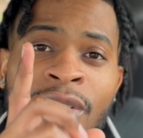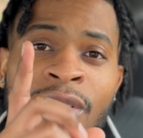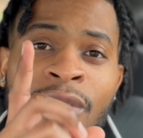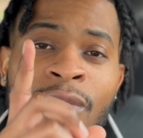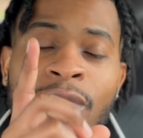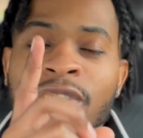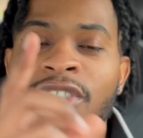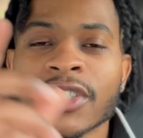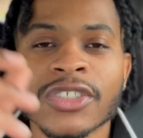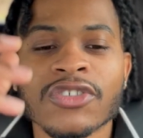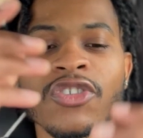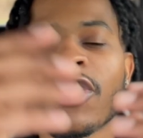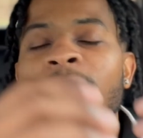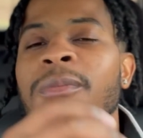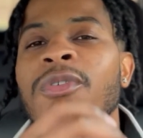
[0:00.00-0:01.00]
will just
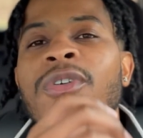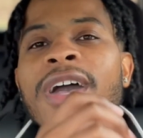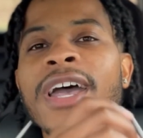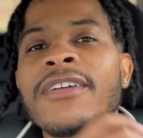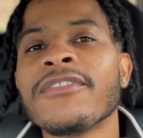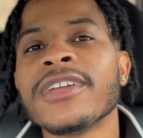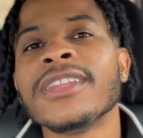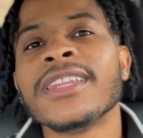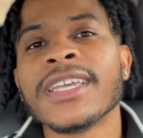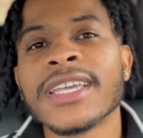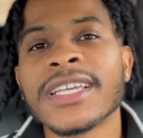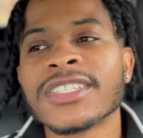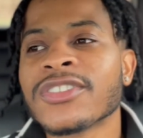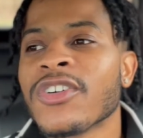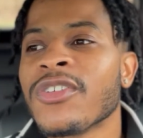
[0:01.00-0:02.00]
crumble everything.
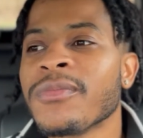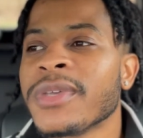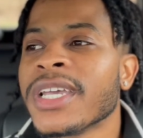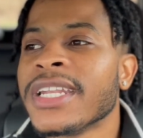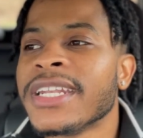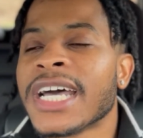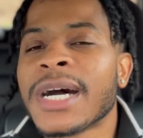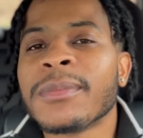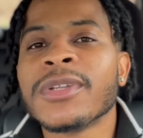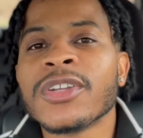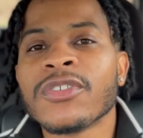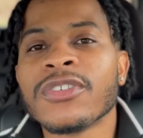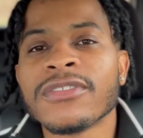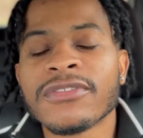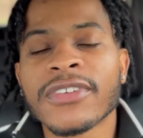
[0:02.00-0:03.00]
It's going to be a
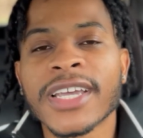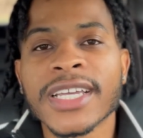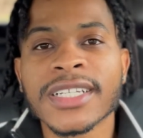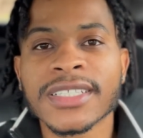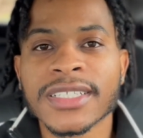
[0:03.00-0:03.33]
domino effect.